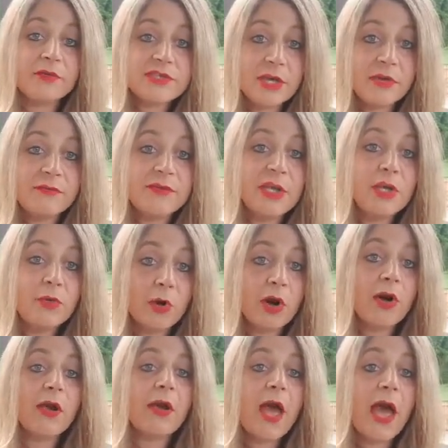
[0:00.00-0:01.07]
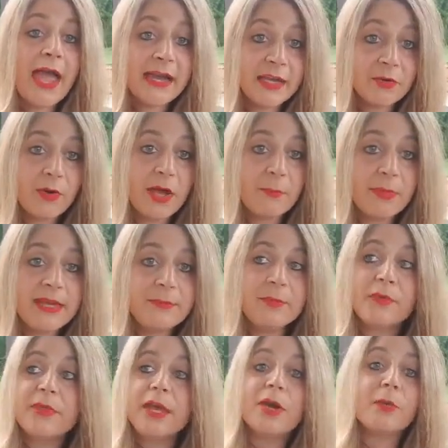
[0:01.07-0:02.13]
So if you are hanging around
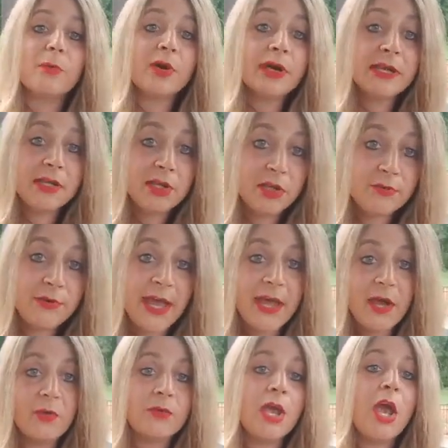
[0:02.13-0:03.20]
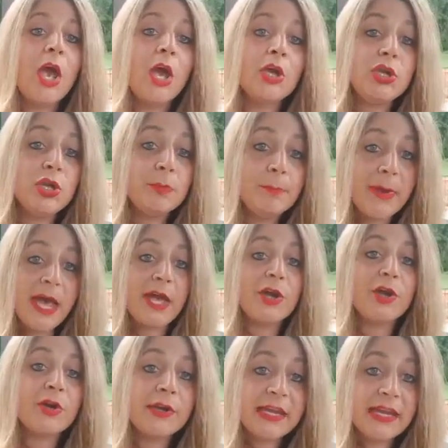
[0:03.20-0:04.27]
people that are bringing you down, you
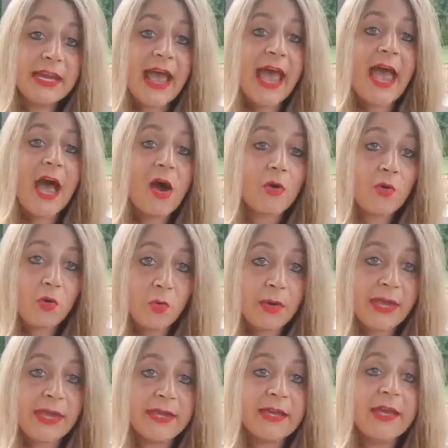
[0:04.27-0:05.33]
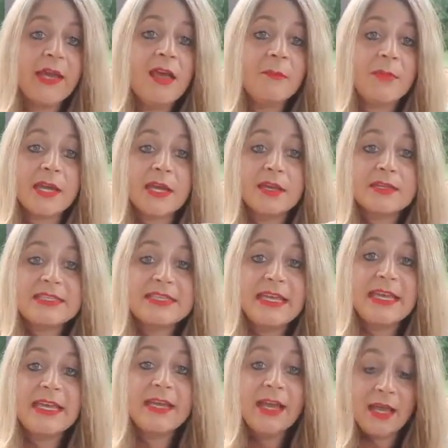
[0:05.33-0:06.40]
better get out quick, because
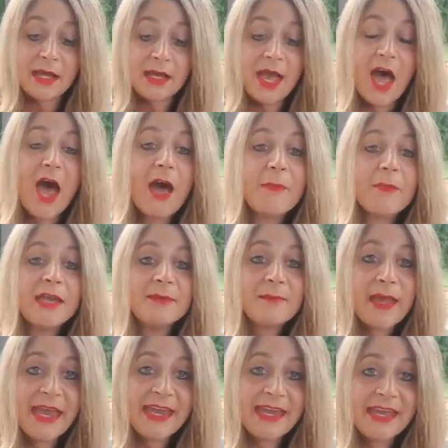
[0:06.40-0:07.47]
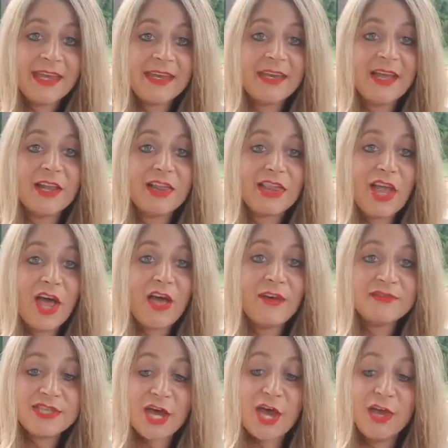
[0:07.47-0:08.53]
the common man
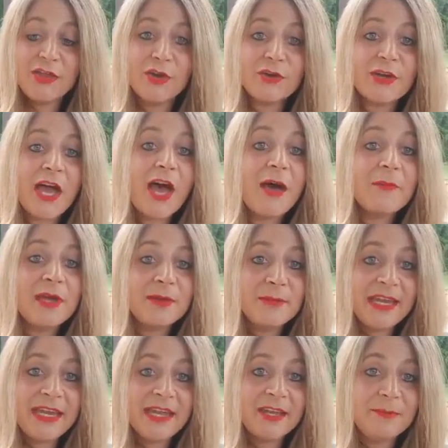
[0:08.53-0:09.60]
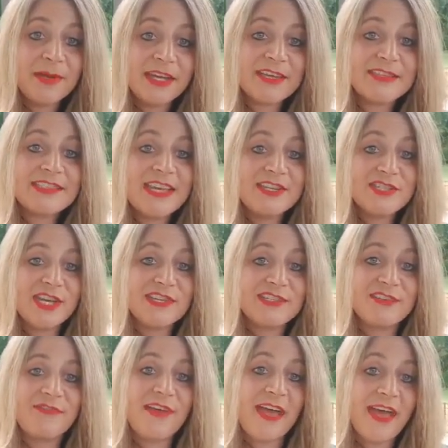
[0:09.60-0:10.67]
loves other common men because they
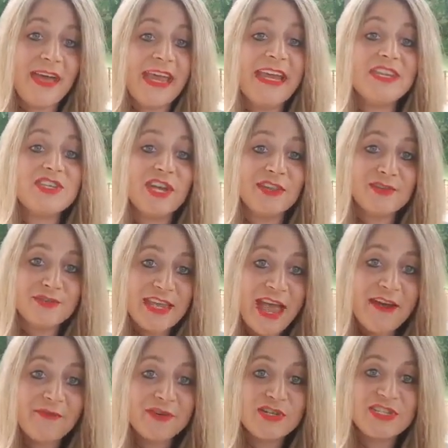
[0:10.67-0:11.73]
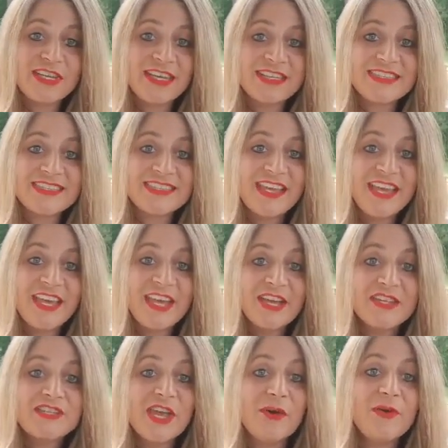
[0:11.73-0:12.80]
justify each other's averageness.
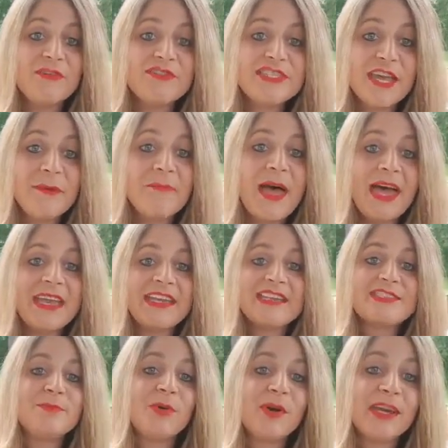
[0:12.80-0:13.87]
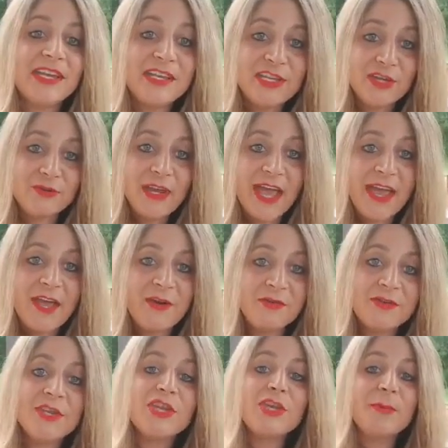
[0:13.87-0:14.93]
So if somebody is bringing you
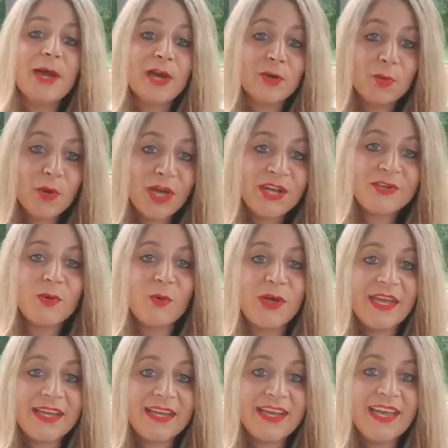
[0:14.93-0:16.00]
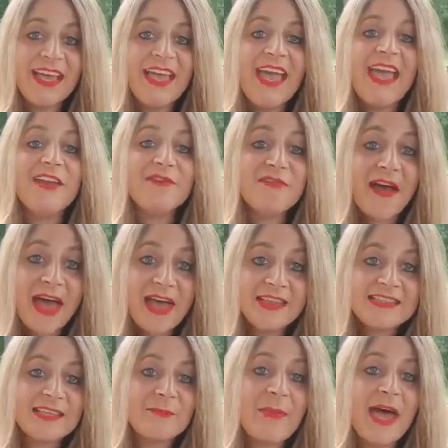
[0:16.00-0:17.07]
down, you better run quick and
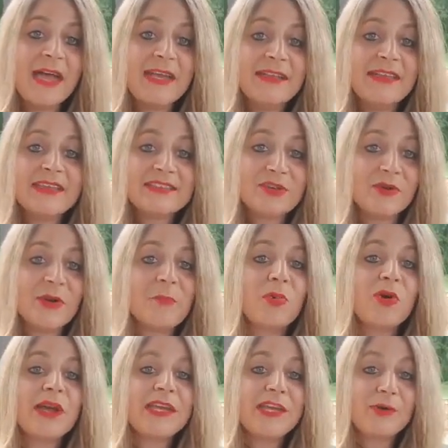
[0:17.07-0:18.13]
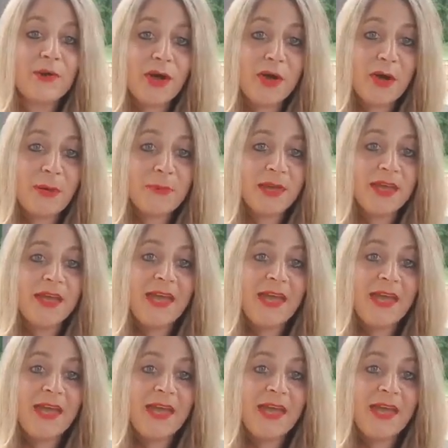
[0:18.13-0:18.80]
find somebody that's going to bring you up.